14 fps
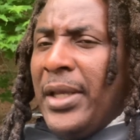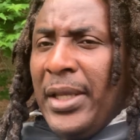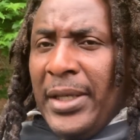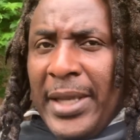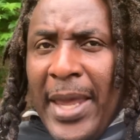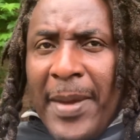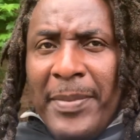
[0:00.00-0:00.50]

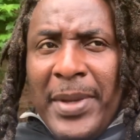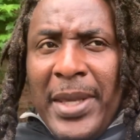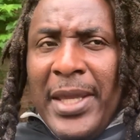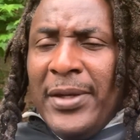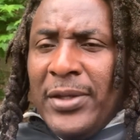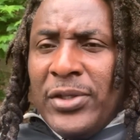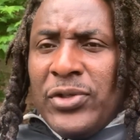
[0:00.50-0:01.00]
them
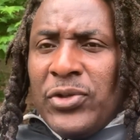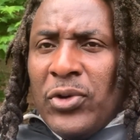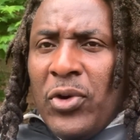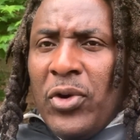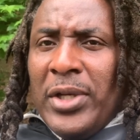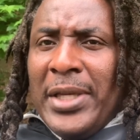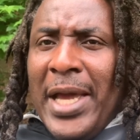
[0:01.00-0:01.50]
in the
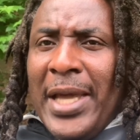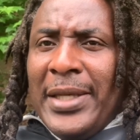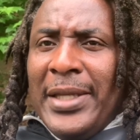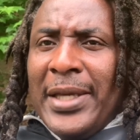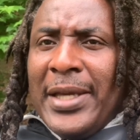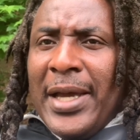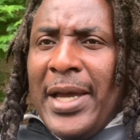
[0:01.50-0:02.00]
soil that they
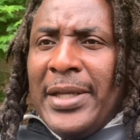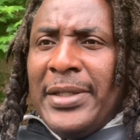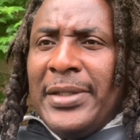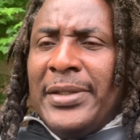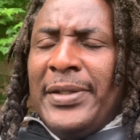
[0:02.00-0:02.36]
can